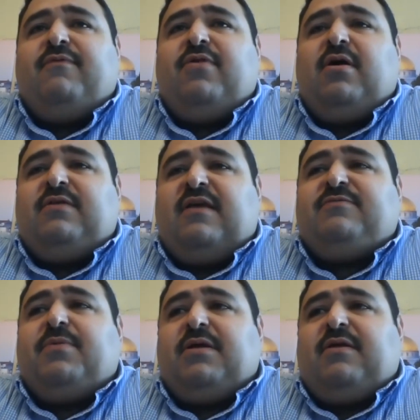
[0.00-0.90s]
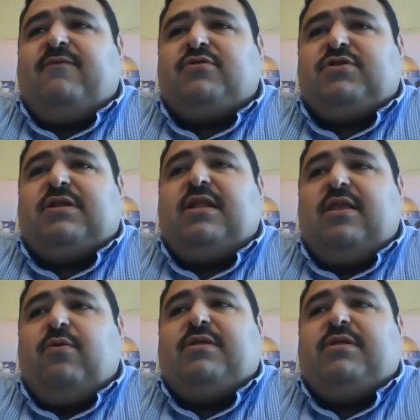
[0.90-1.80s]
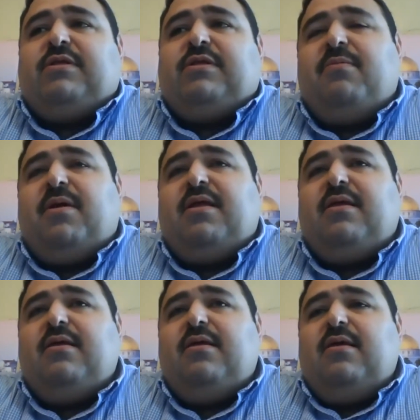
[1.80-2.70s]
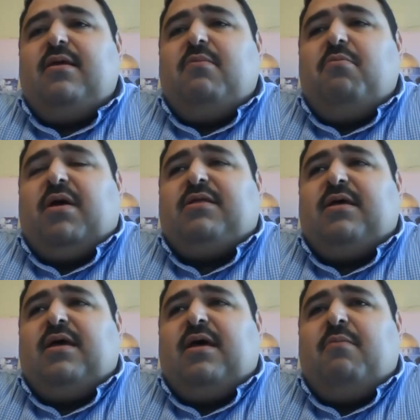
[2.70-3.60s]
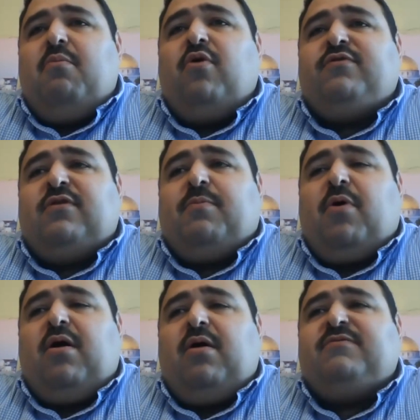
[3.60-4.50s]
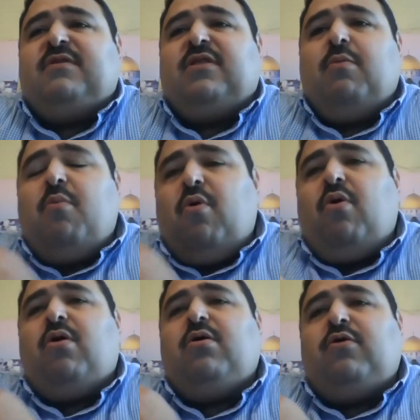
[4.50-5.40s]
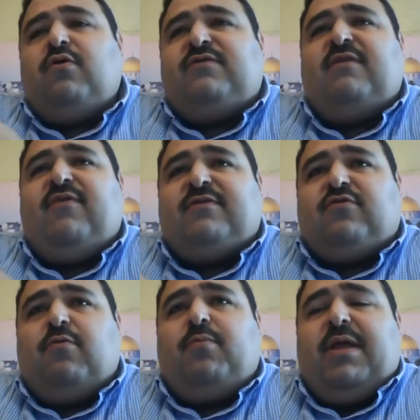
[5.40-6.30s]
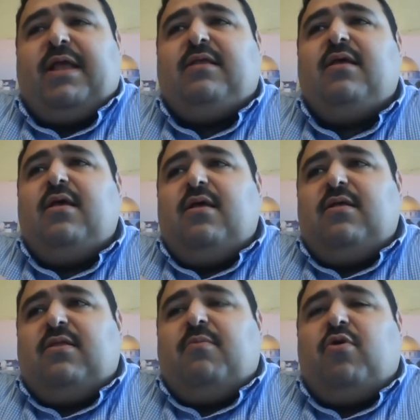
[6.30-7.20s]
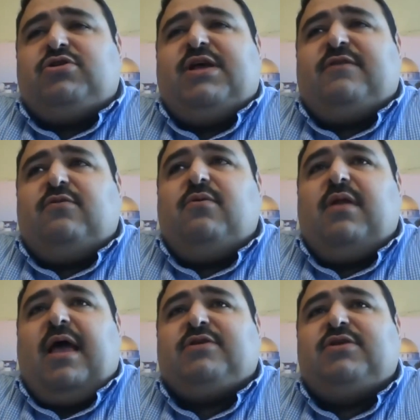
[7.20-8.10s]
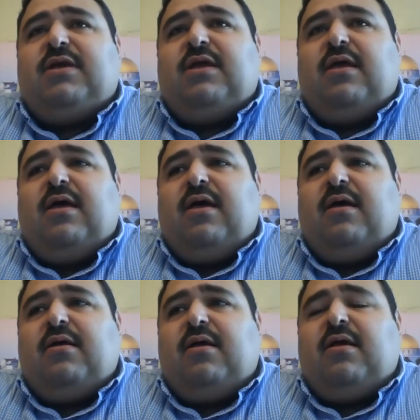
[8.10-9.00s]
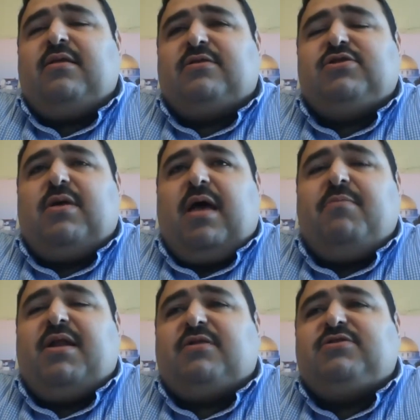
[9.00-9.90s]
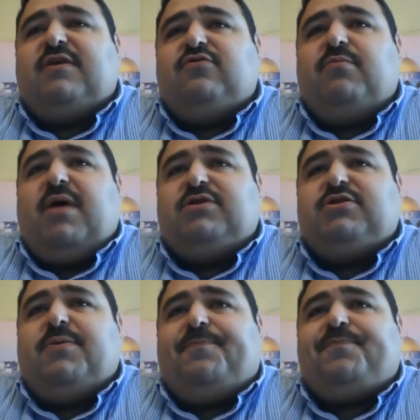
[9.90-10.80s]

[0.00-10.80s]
If they are desperate, unfortunately, they will take anybody. But most of the programs, the more your CV is complete, the more chance you will actually have better chance to match.